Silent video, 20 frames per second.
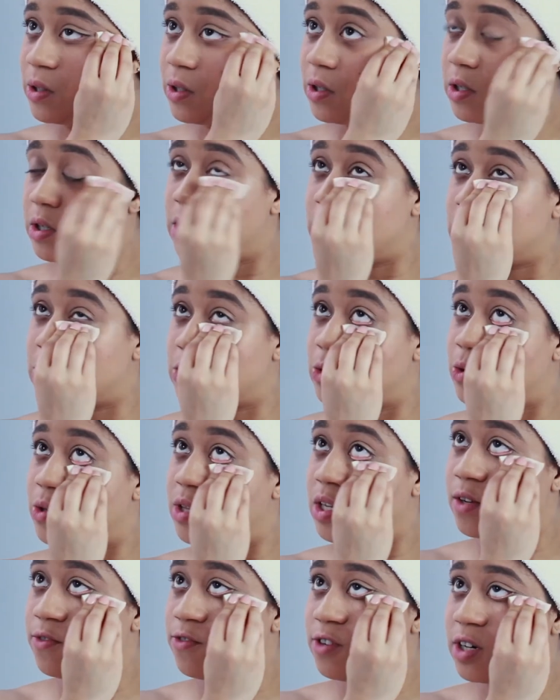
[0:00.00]
good and
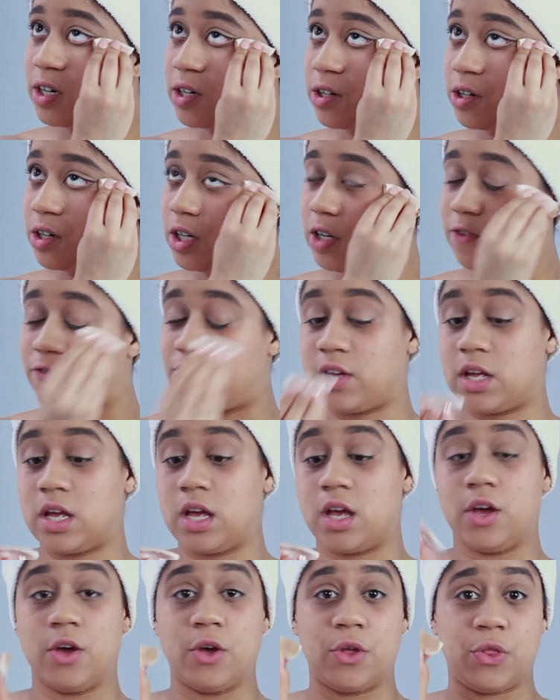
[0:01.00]
soothing for underneath
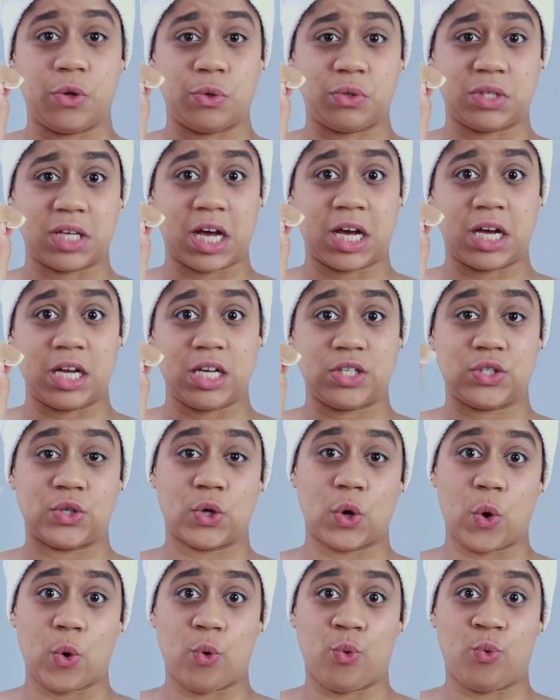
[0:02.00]
those eyes.
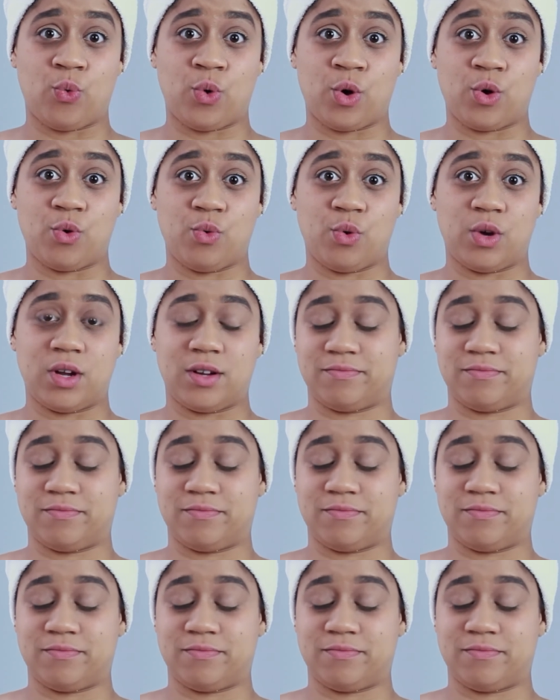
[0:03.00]
Whoa.